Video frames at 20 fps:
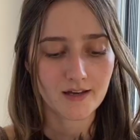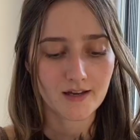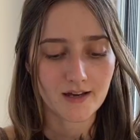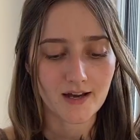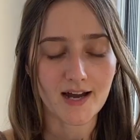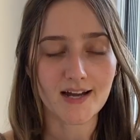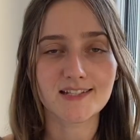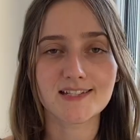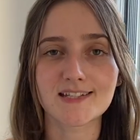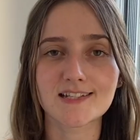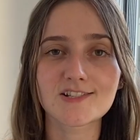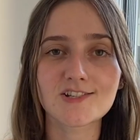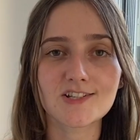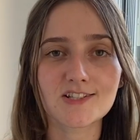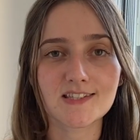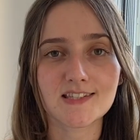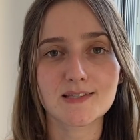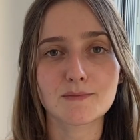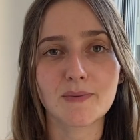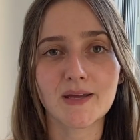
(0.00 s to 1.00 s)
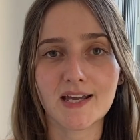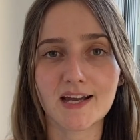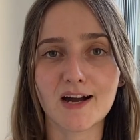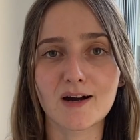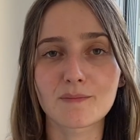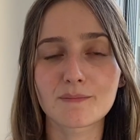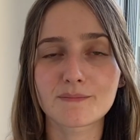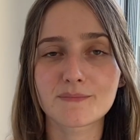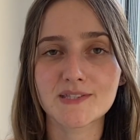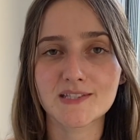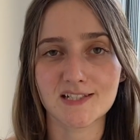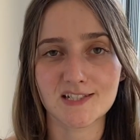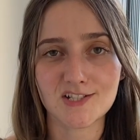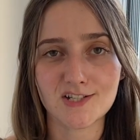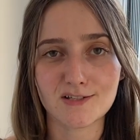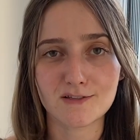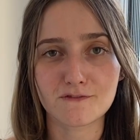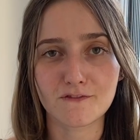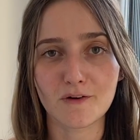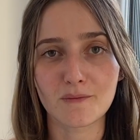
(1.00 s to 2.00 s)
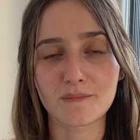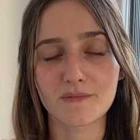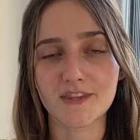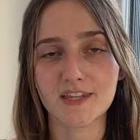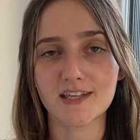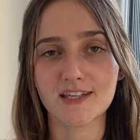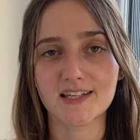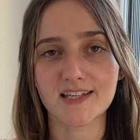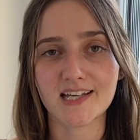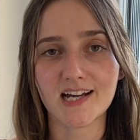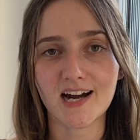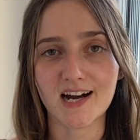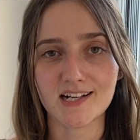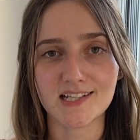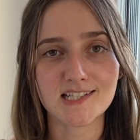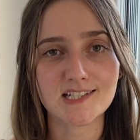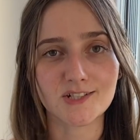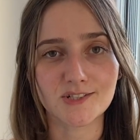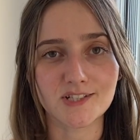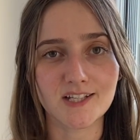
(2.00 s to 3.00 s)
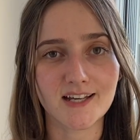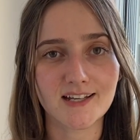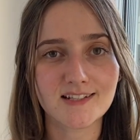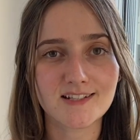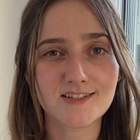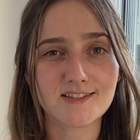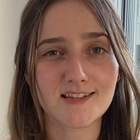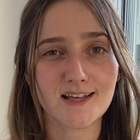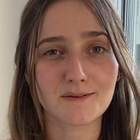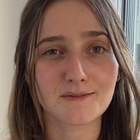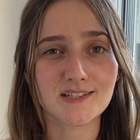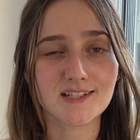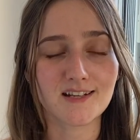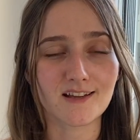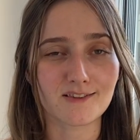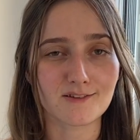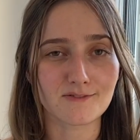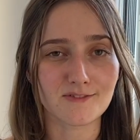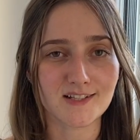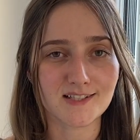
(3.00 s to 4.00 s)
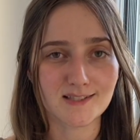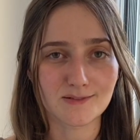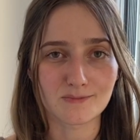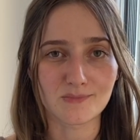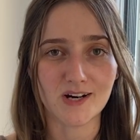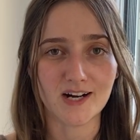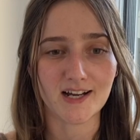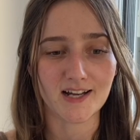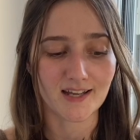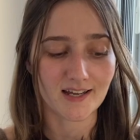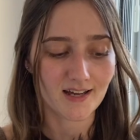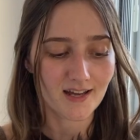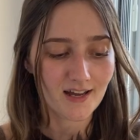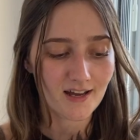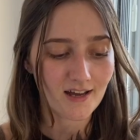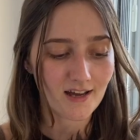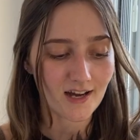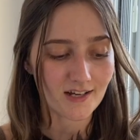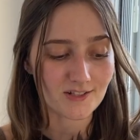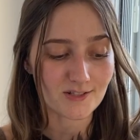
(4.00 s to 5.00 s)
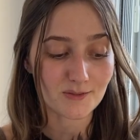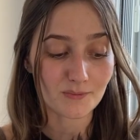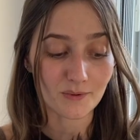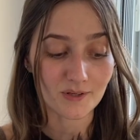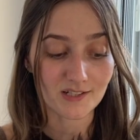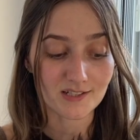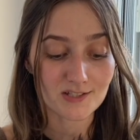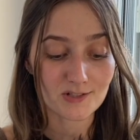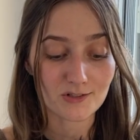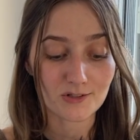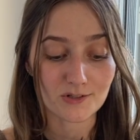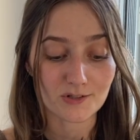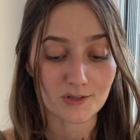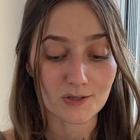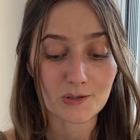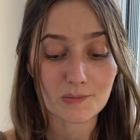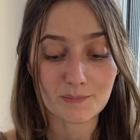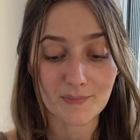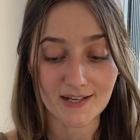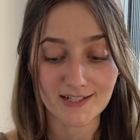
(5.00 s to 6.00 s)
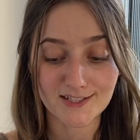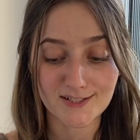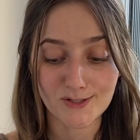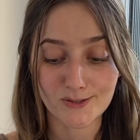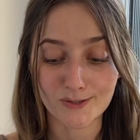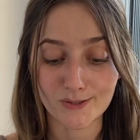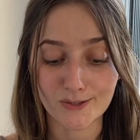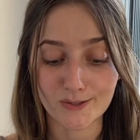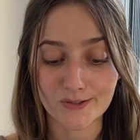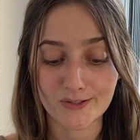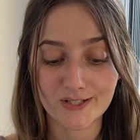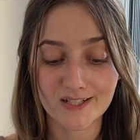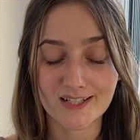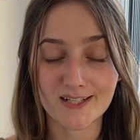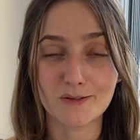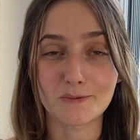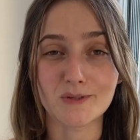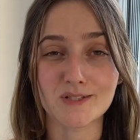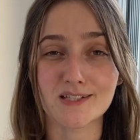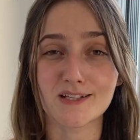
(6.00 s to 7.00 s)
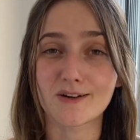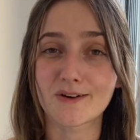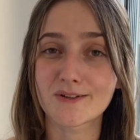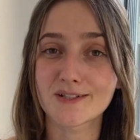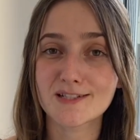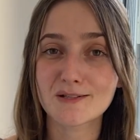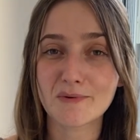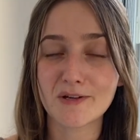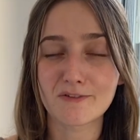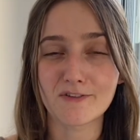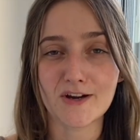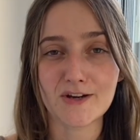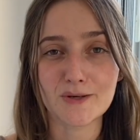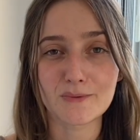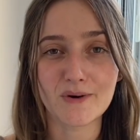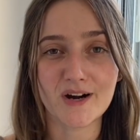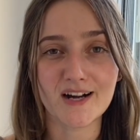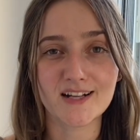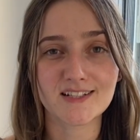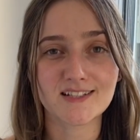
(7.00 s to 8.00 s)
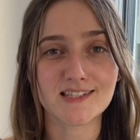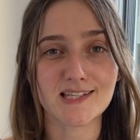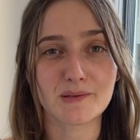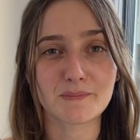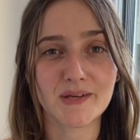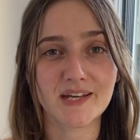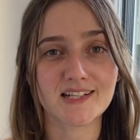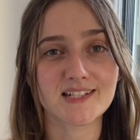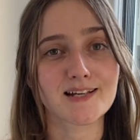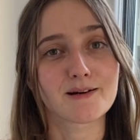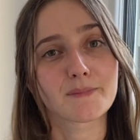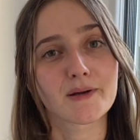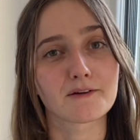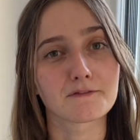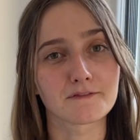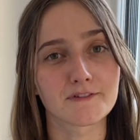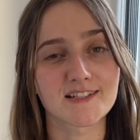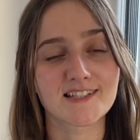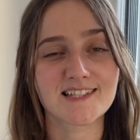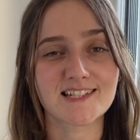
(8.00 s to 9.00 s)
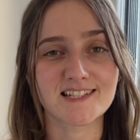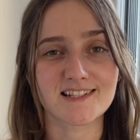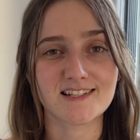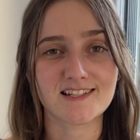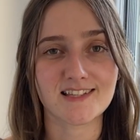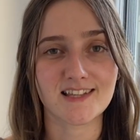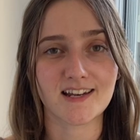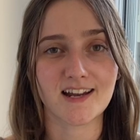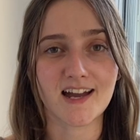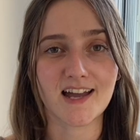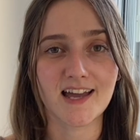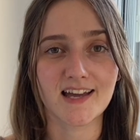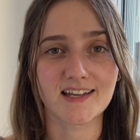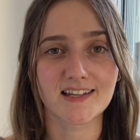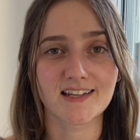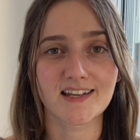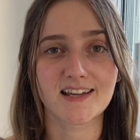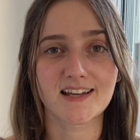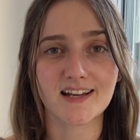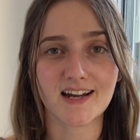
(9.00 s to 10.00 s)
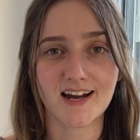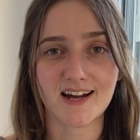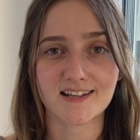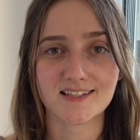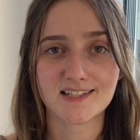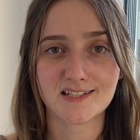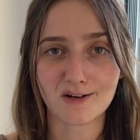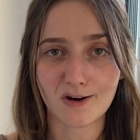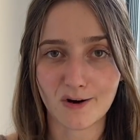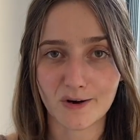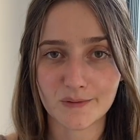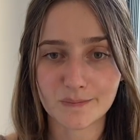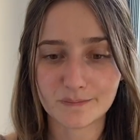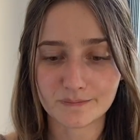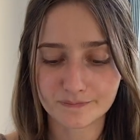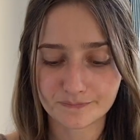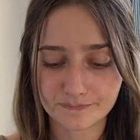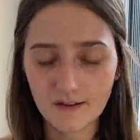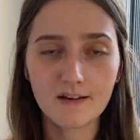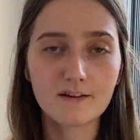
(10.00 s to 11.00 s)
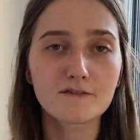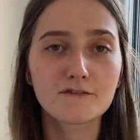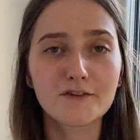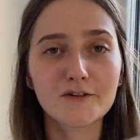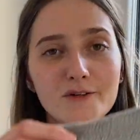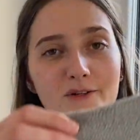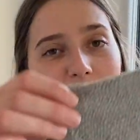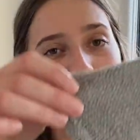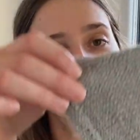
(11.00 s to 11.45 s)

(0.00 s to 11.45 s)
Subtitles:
I did just pick up stitches from the cast on edge, so that was another reason why I just wanted to make sure it wasn't going to be very wide, because I picked up every stitch that I had cast on. For